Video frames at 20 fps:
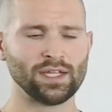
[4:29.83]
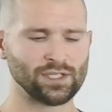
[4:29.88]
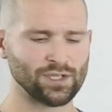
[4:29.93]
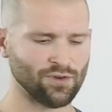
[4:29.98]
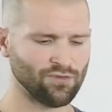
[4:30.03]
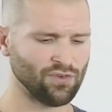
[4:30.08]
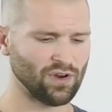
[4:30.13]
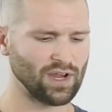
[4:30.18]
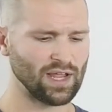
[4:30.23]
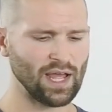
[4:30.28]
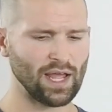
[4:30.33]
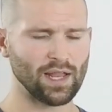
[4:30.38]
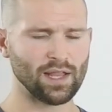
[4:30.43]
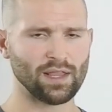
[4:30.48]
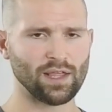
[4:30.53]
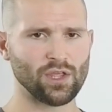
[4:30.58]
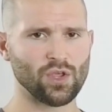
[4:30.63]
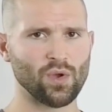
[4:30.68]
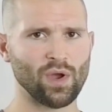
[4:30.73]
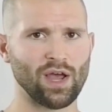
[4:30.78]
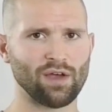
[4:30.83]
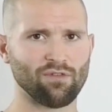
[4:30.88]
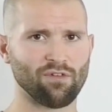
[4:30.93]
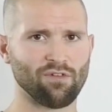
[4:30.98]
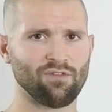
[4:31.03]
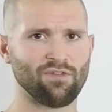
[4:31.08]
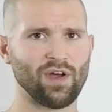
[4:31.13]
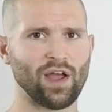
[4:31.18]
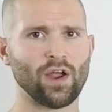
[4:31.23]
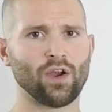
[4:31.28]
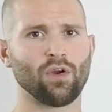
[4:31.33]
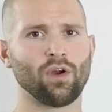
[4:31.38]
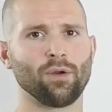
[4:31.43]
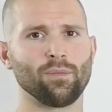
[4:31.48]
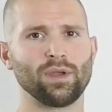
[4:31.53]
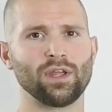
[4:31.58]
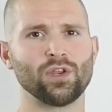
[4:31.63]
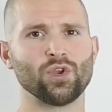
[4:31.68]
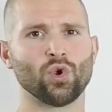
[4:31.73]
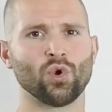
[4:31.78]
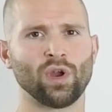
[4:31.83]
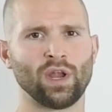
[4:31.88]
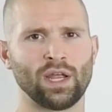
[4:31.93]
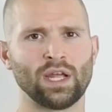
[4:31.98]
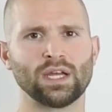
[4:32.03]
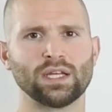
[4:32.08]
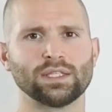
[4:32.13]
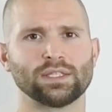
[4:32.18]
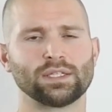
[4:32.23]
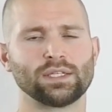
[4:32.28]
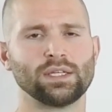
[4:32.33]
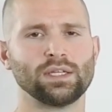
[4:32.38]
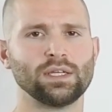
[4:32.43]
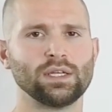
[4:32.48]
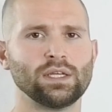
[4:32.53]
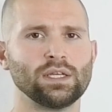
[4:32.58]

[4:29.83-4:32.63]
to forget that you have a firearm in your hands.